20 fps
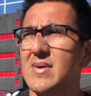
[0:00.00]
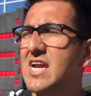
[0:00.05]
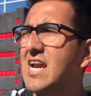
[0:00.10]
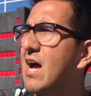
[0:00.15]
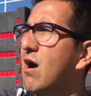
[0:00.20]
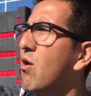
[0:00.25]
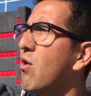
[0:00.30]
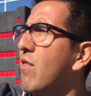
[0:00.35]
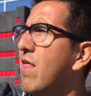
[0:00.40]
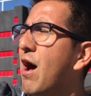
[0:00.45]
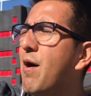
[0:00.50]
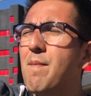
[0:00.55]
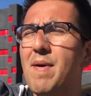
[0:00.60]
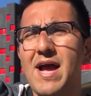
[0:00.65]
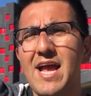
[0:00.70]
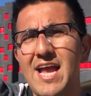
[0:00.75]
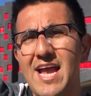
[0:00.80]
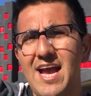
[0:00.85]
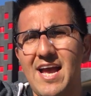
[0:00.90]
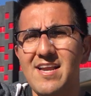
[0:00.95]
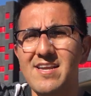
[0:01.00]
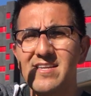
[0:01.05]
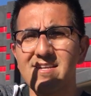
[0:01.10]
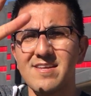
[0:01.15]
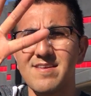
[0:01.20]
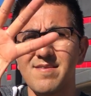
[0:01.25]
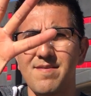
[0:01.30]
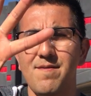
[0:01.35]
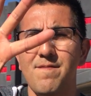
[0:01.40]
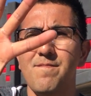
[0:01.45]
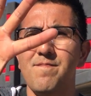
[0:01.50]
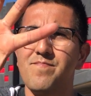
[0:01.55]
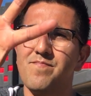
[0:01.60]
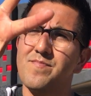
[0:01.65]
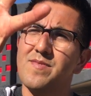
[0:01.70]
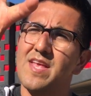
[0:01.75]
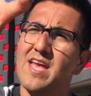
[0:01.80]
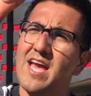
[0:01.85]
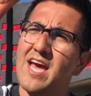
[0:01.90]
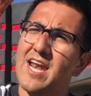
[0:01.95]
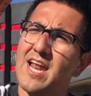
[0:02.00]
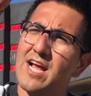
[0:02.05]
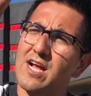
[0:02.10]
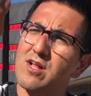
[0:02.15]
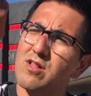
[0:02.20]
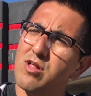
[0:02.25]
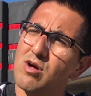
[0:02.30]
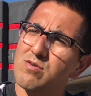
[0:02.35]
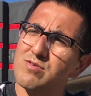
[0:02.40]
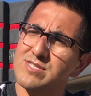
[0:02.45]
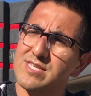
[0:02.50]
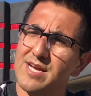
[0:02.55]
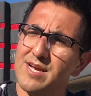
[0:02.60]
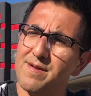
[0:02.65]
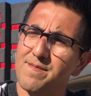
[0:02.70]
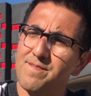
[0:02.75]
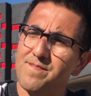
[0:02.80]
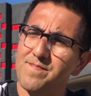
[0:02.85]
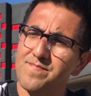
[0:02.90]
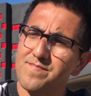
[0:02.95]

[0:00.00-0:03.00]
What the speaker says: And I hold out my hand, and I close it.